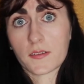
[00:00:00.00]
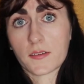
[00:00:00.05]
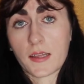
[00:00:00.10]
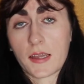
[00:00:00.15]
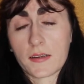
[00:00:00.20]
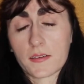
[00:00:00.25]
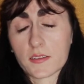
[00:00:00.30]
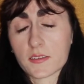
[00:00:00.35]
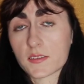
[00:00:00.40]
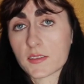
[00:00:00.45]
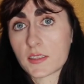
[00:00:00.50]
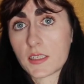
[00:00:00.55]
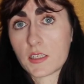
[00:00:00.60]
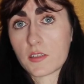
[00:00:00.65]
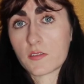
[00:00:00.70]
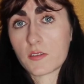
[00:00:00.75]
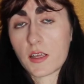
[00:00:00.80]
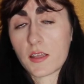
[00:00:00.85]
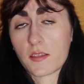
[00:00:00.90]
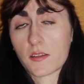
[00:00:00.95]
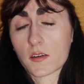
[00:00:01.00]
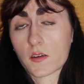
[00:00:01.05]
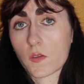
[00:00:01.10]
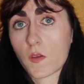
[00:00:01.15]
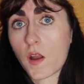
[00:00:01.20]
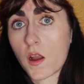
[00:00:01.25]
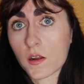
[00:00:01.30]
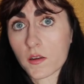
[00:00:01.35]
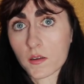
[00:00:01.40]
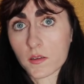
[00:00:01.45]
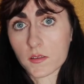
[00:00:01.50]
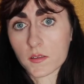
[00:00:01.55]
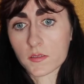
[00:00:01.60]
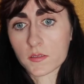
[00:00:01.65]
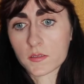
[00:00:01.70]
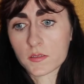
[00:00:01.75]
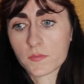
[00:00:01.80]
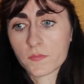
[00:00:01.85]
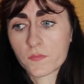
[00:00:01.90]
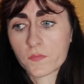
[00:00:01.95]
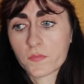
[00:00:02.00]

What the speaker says: letters in their lockers,